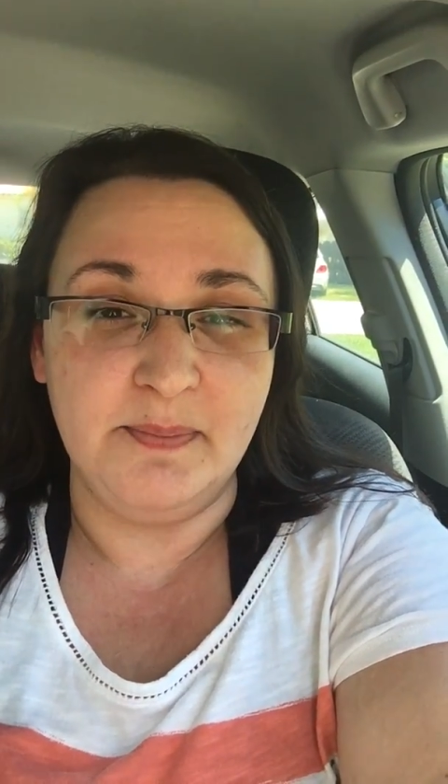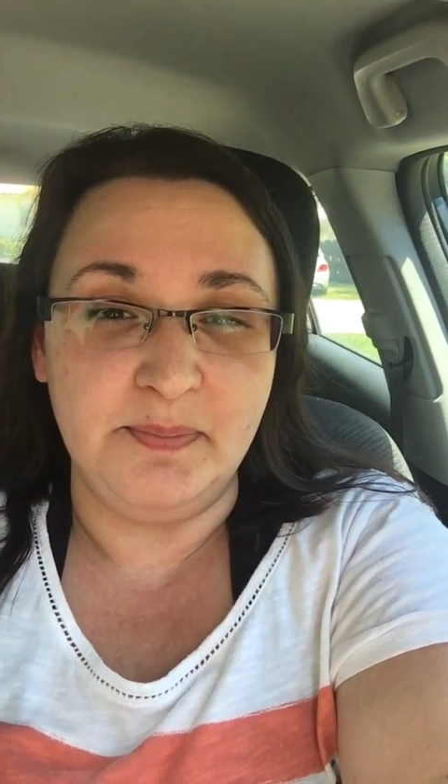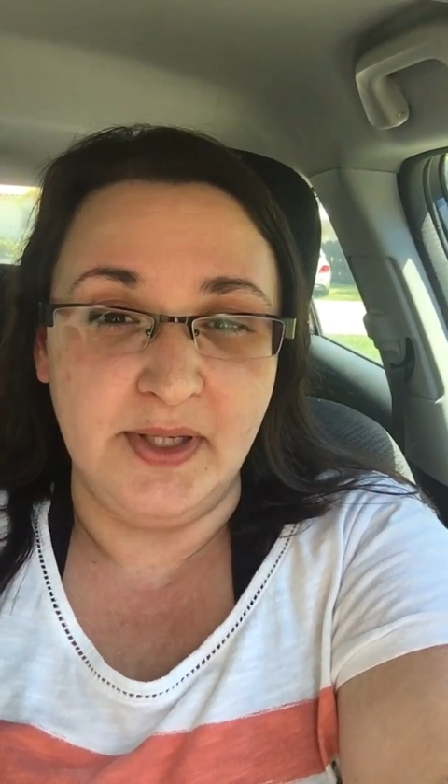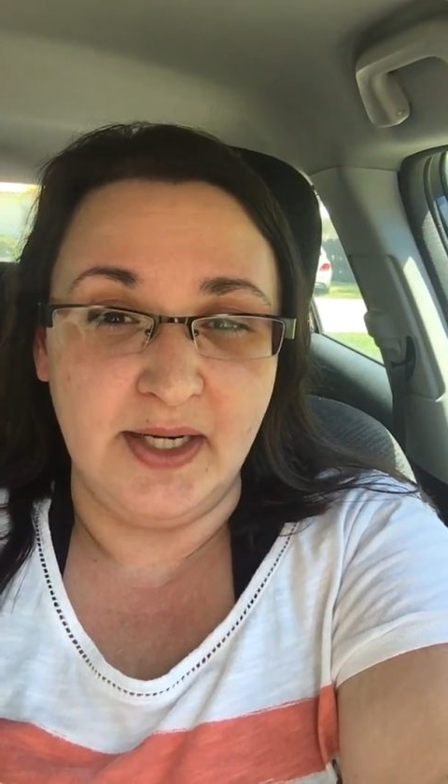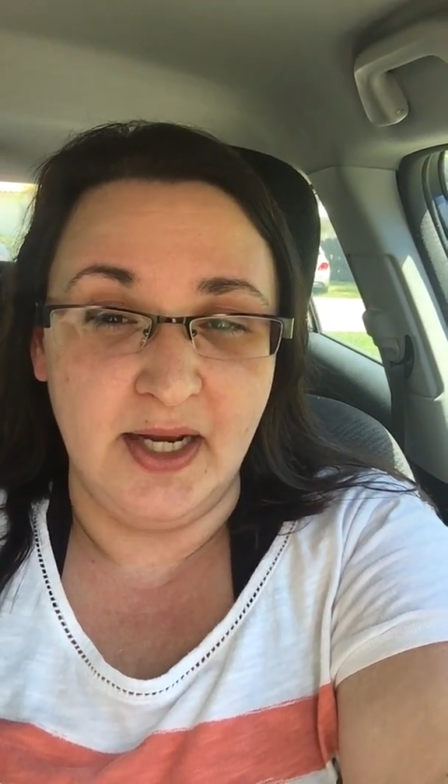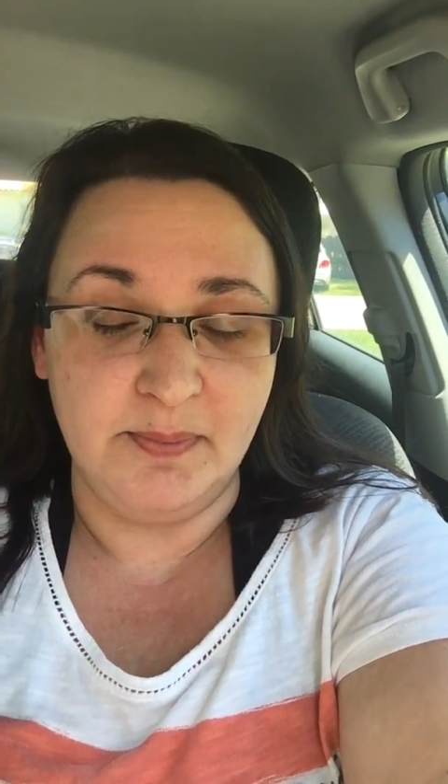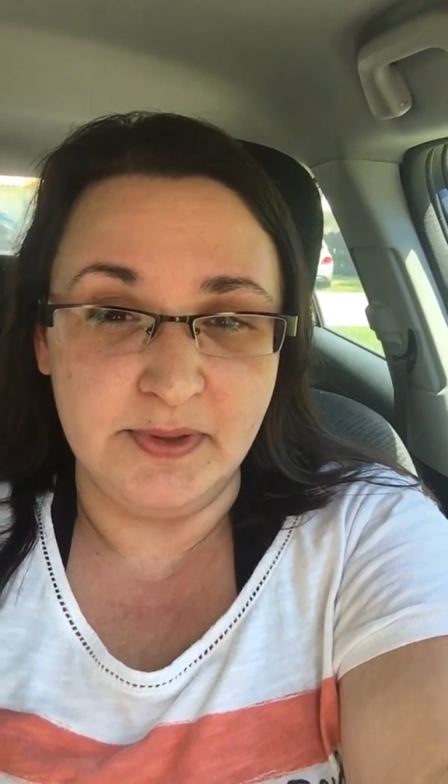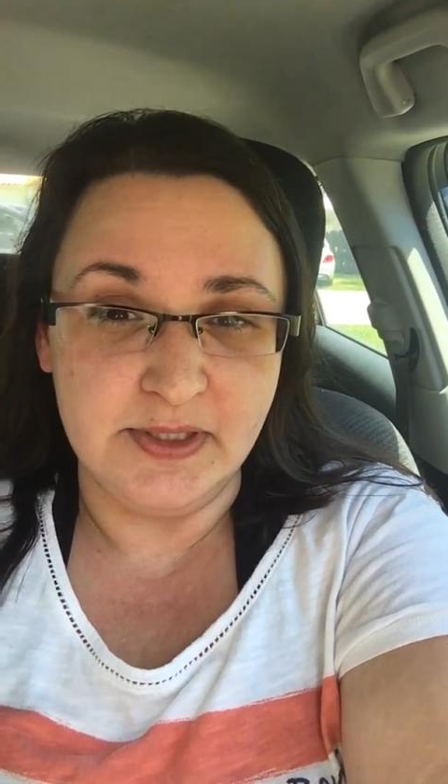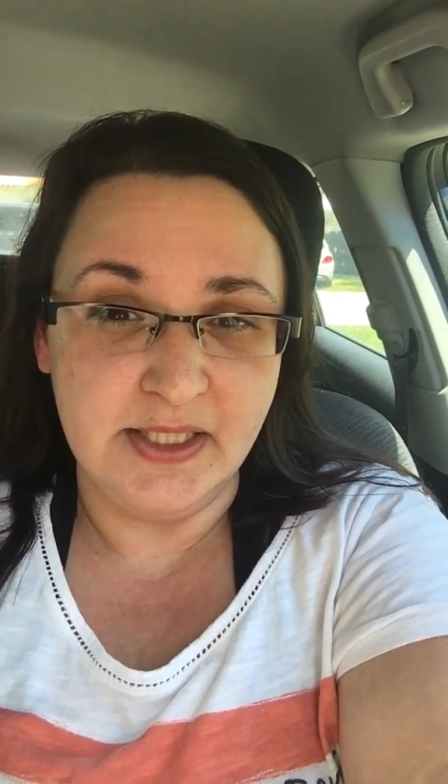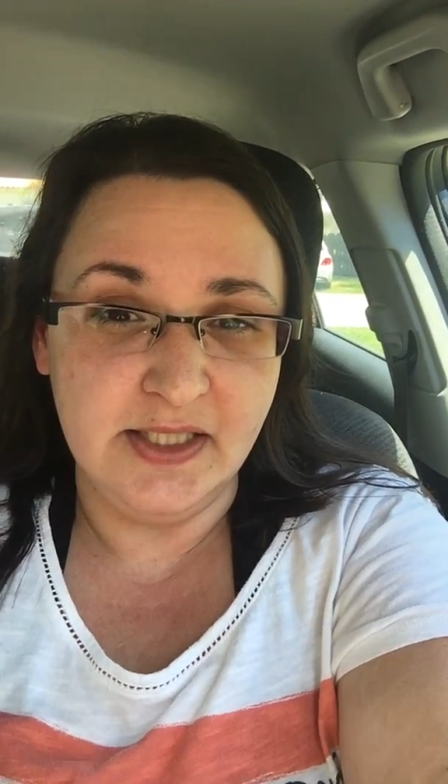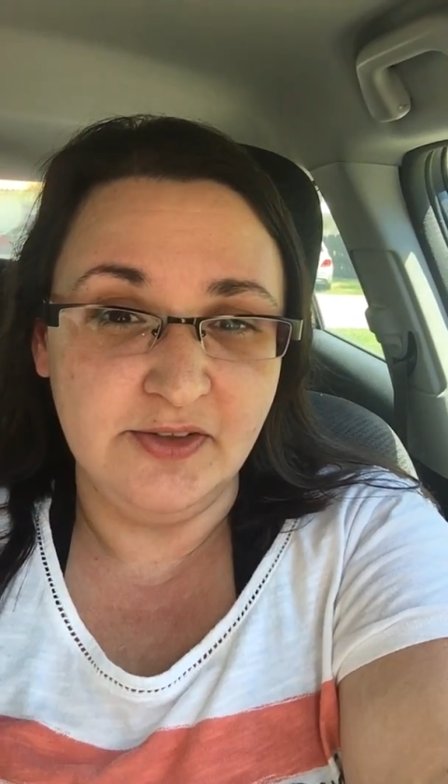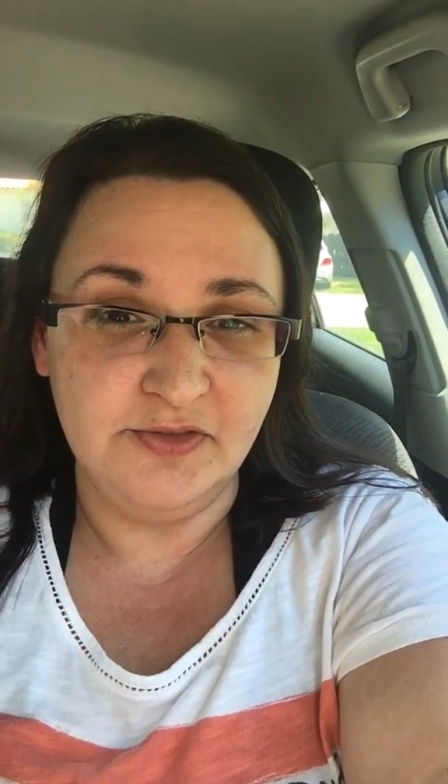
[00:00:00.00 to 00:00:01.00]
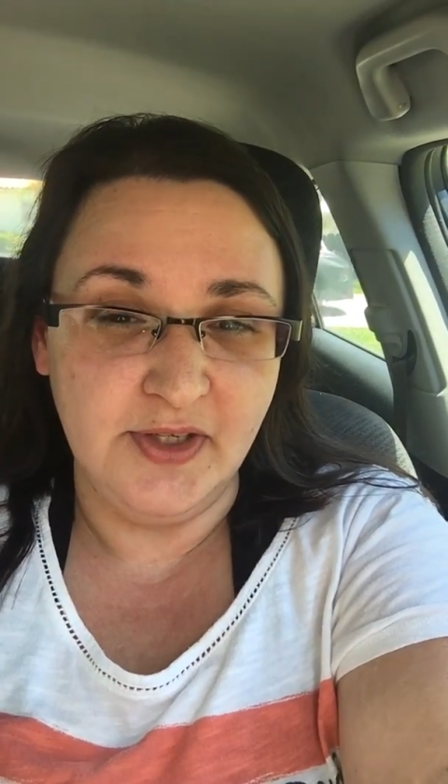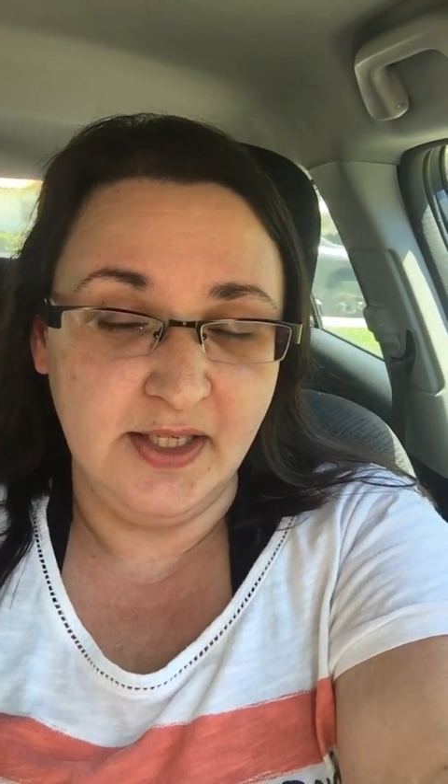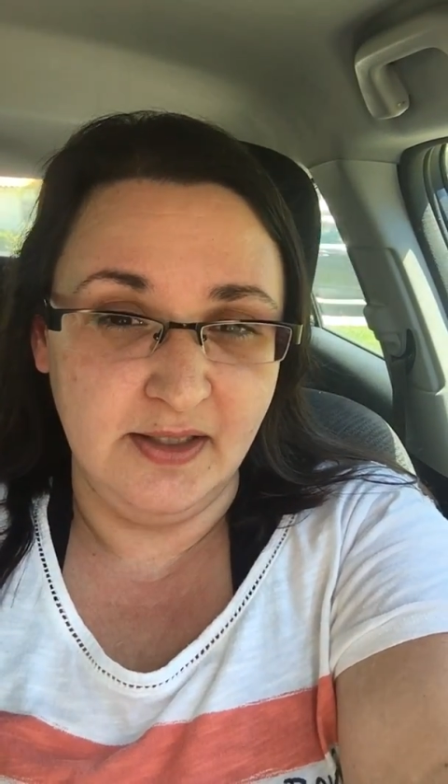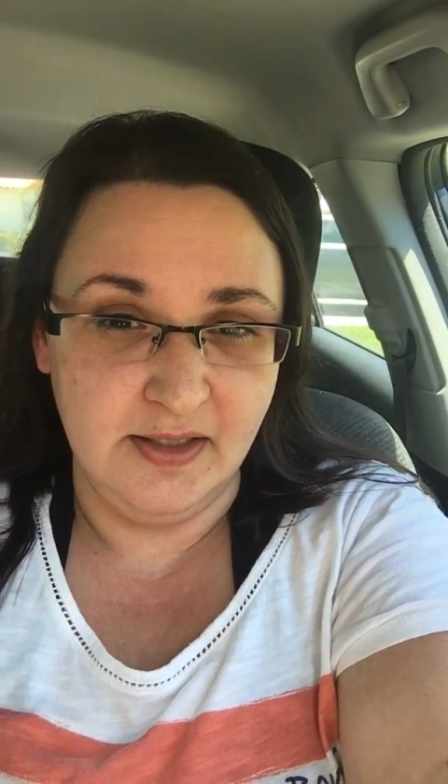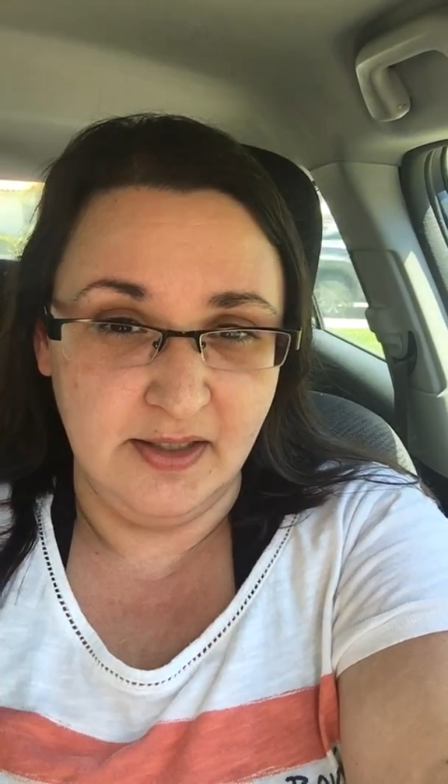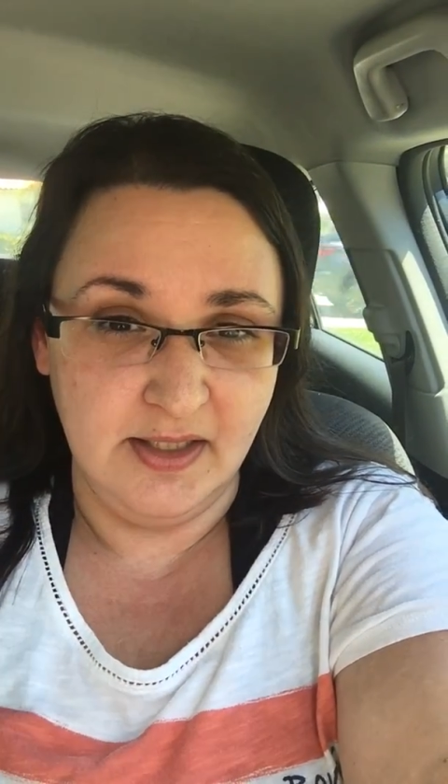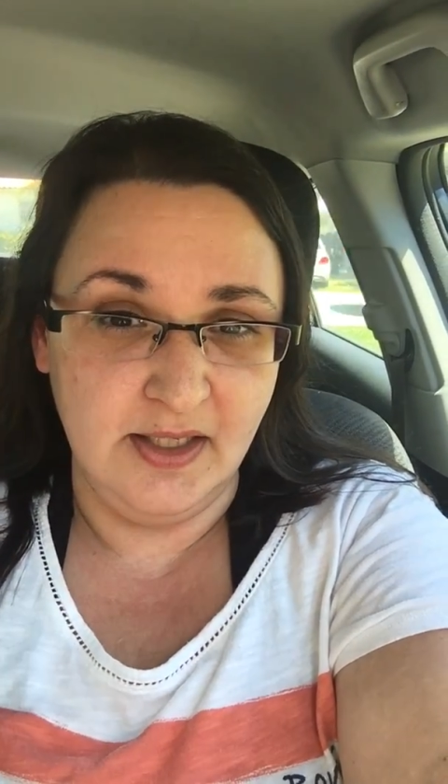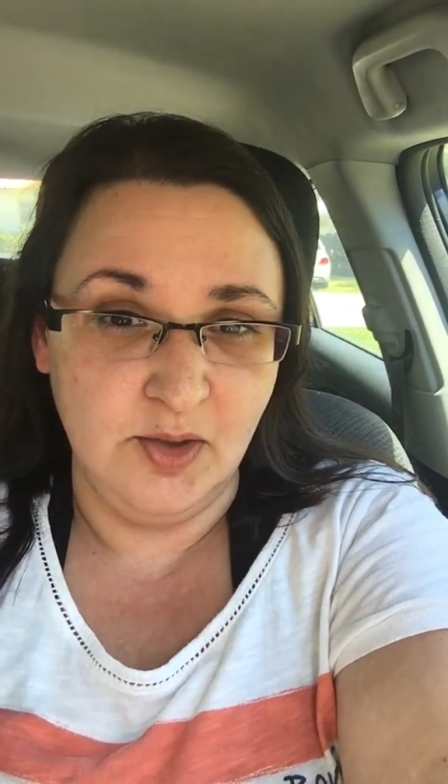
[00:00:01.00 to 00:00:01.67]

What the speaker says: but I believe in